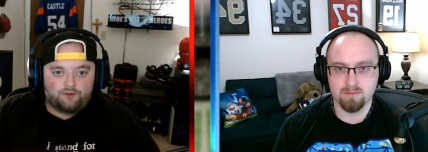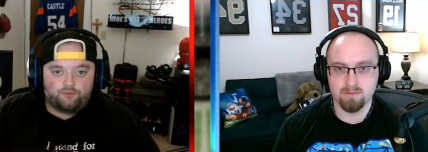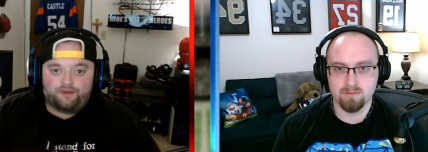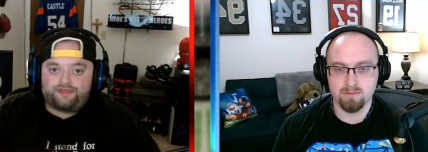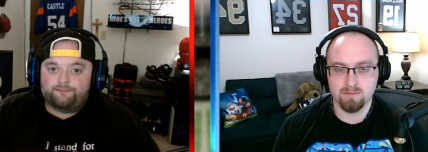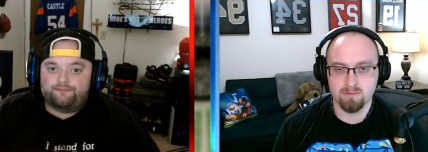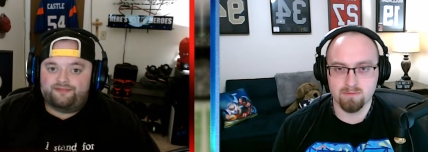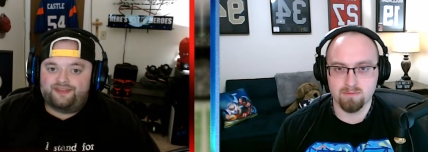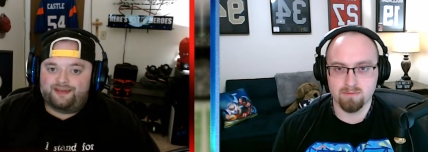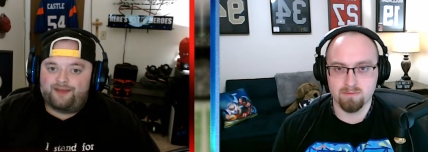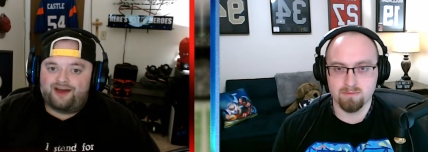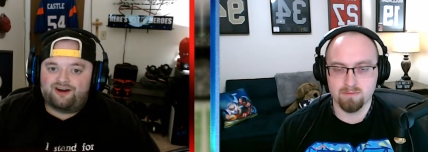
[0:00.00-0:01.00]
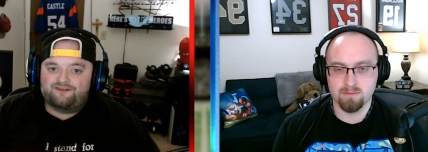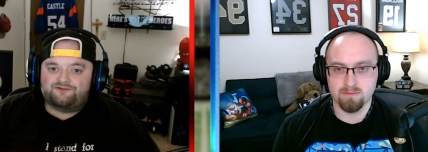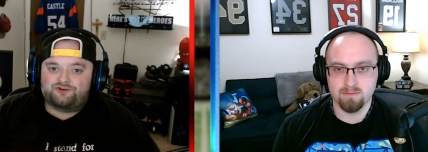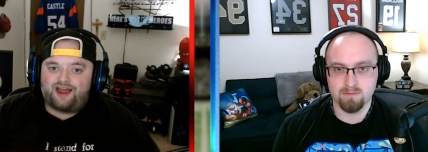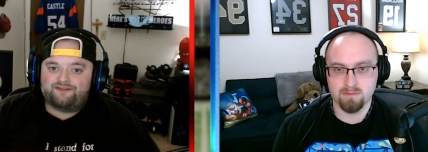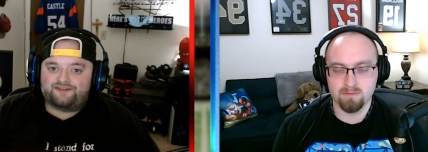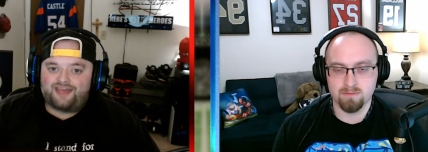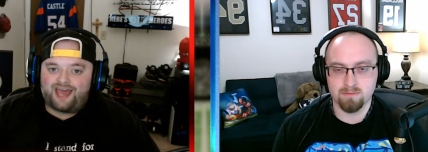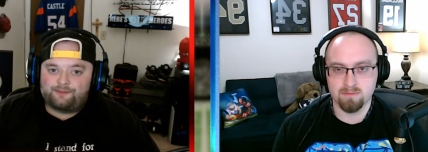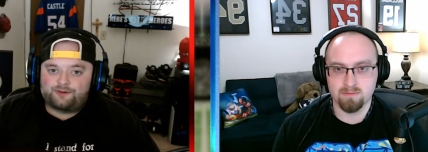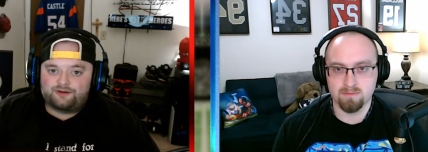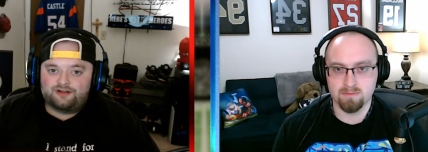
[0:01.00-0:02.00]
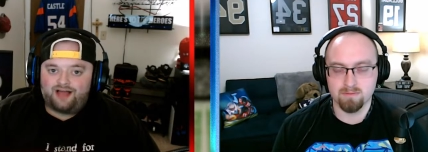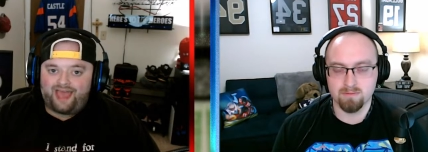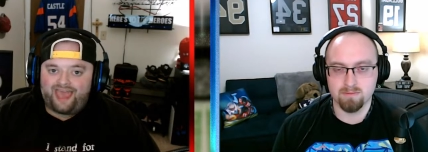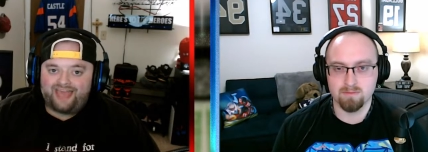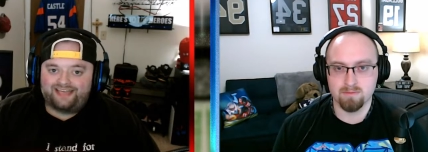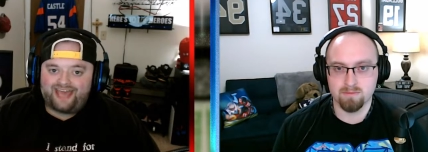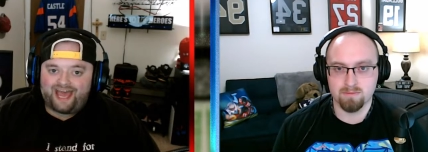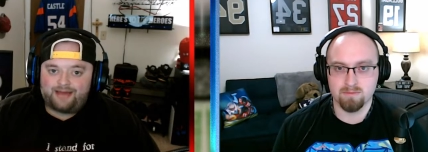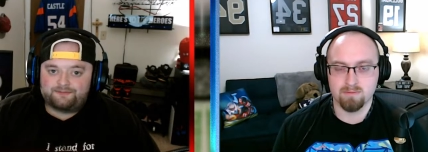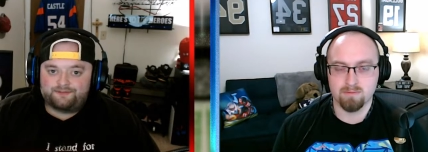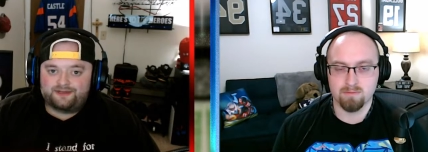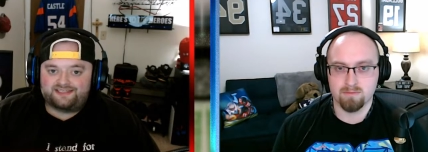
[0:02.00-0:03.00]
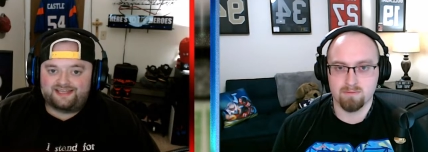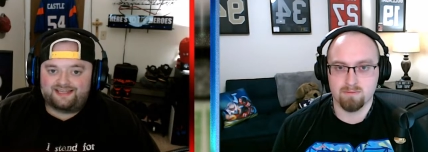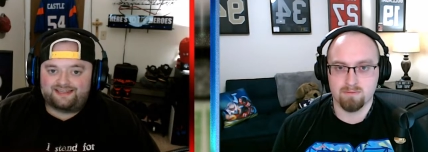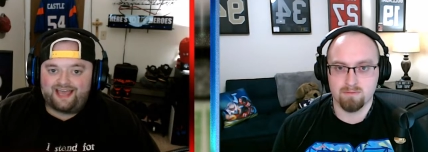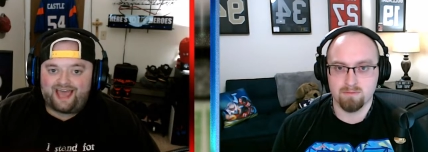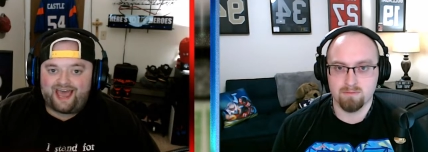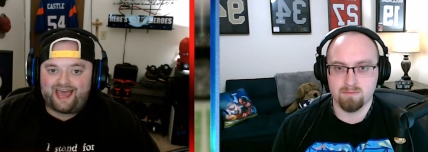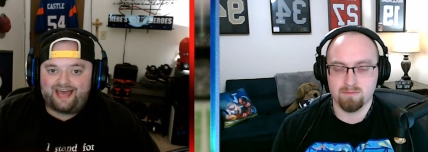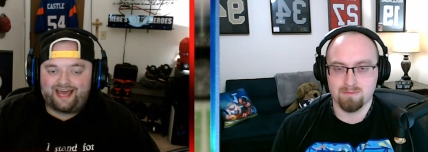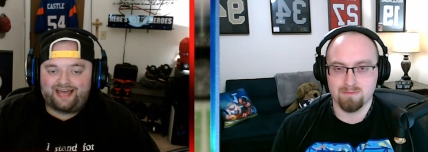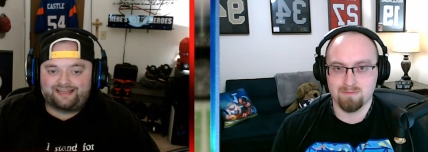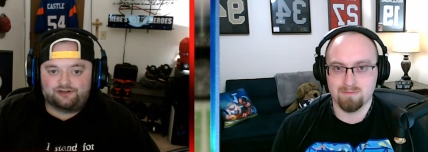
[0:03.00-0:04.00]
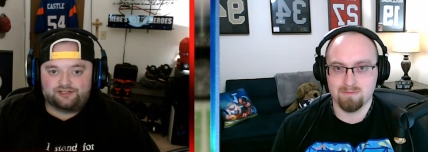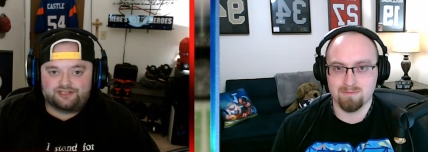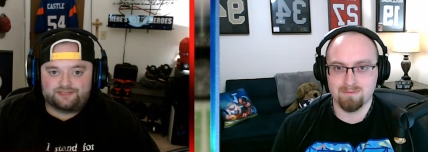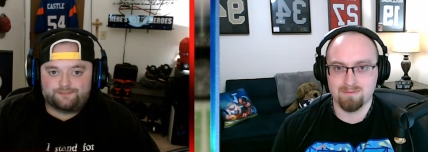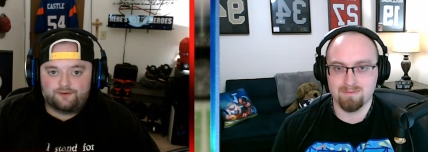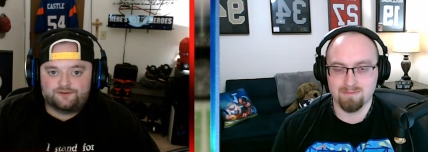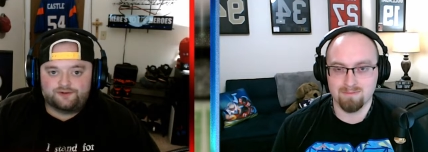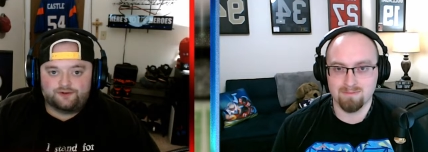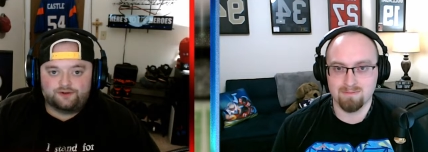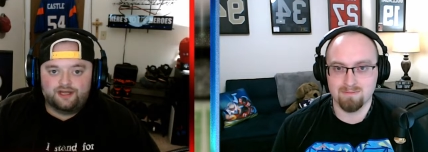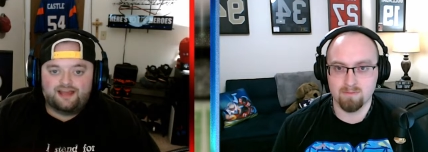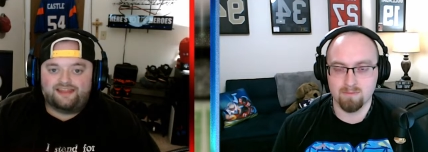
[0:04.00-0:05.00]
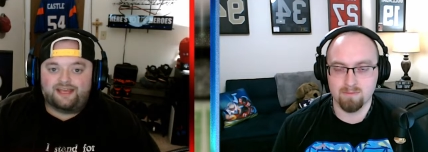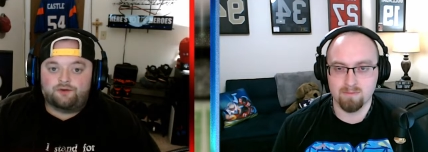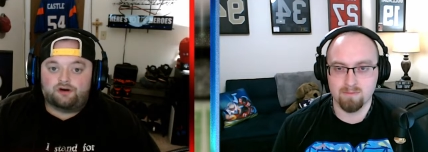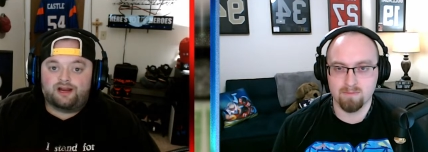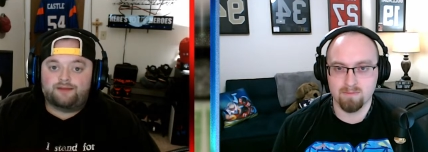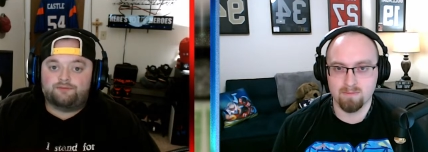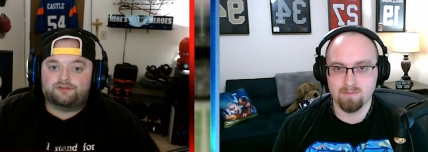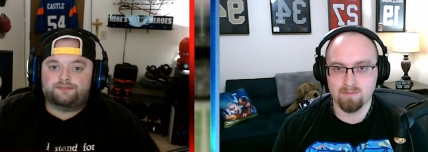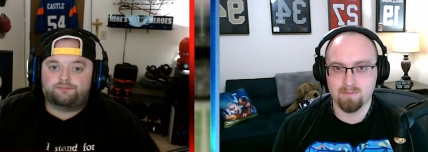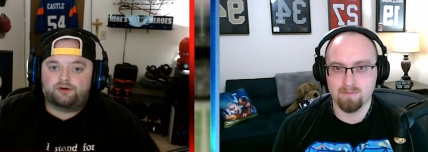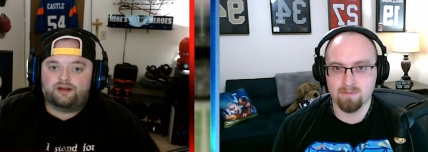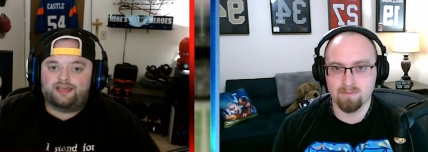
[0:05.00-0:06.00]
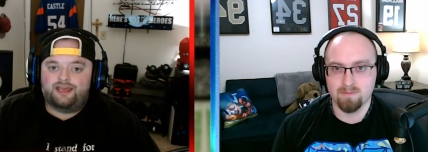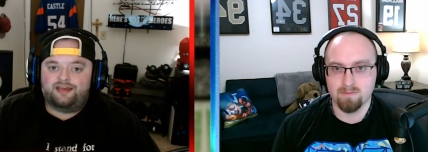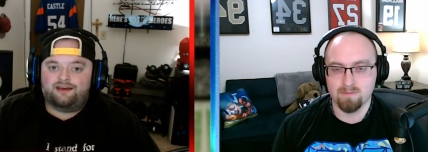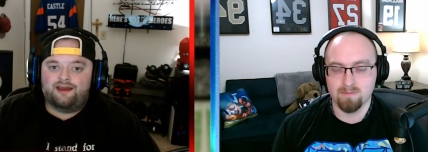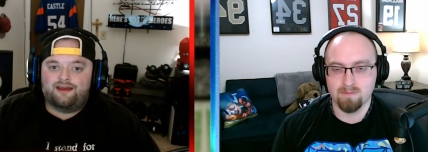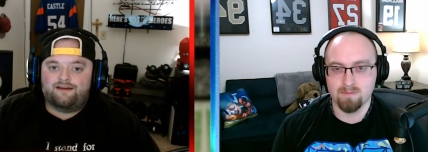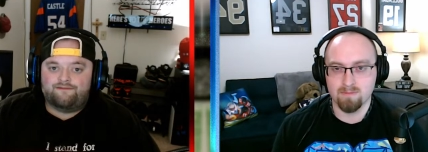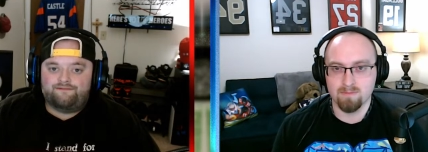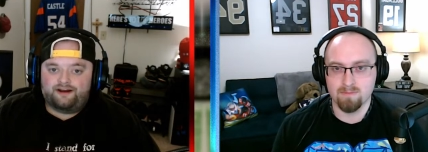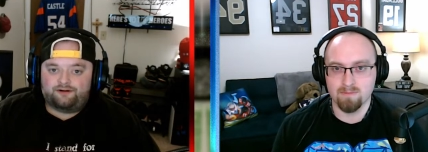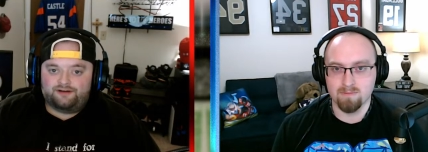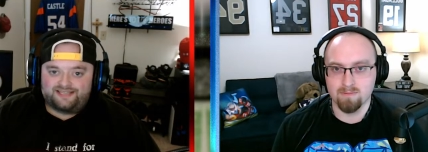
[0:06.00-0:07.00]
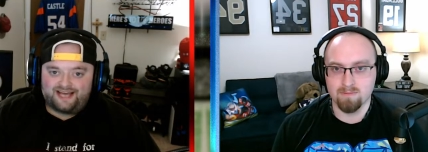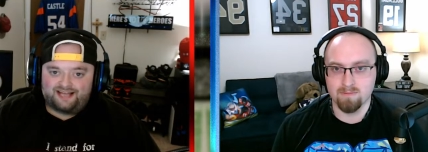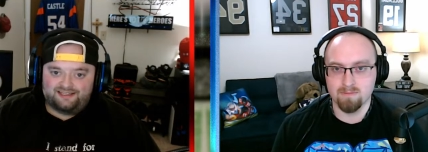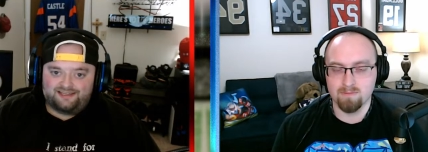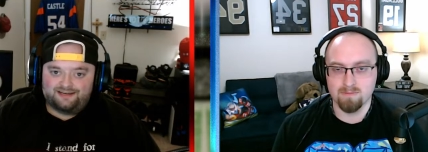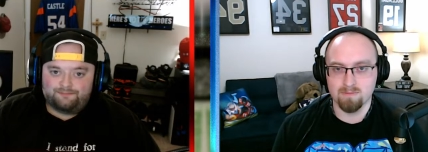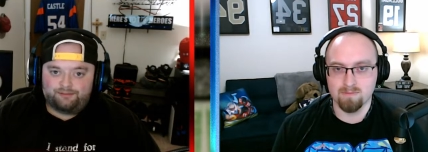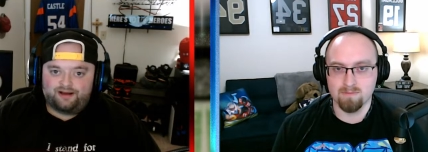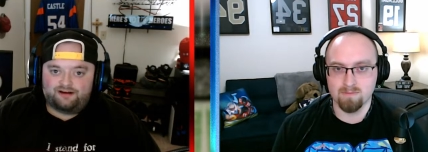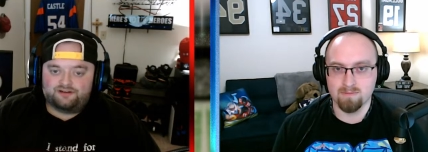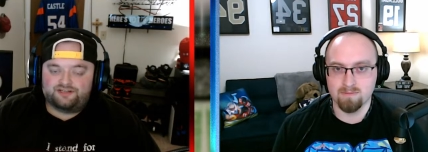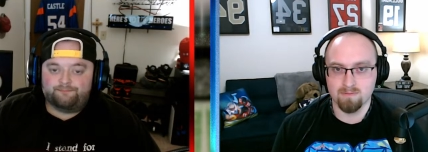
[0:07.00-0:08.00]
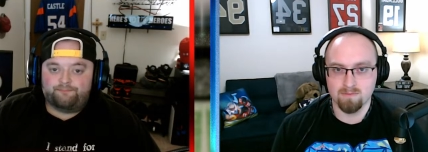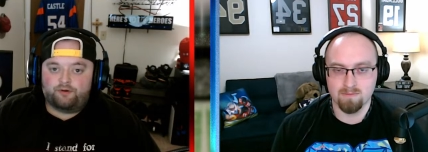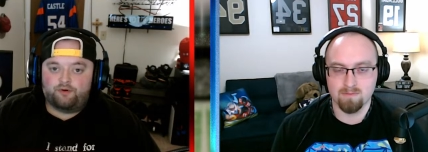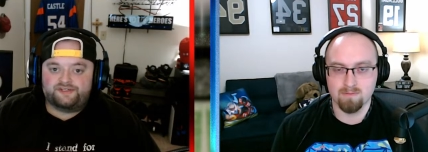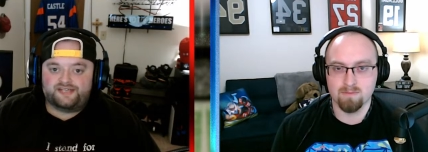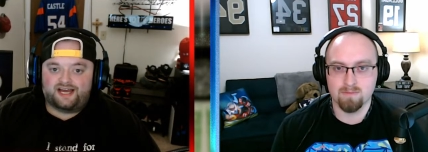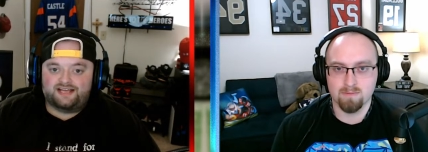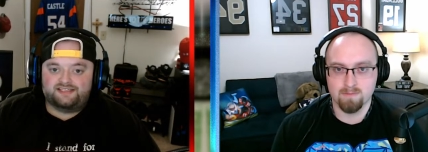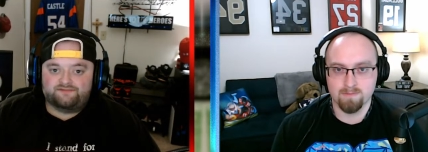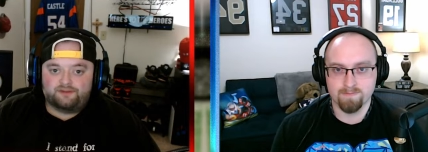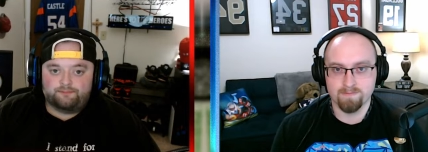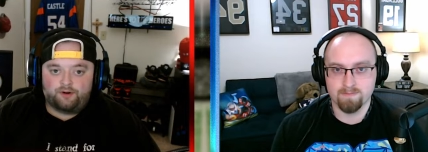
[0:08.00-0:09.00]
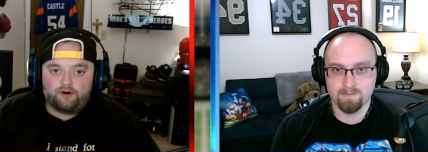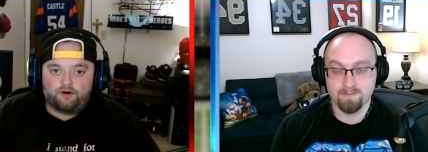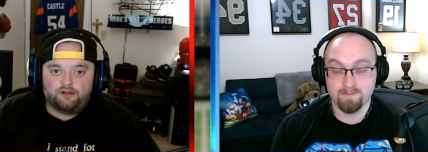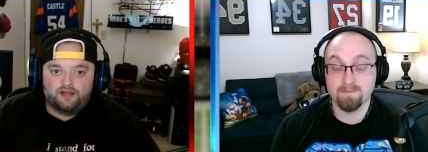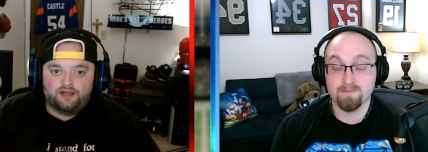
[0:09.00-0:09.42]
Speaker 1: with the, the, amount of draft capital and cap space that they had at their disposal. They were able to bring in very talented players on both sides of the ball.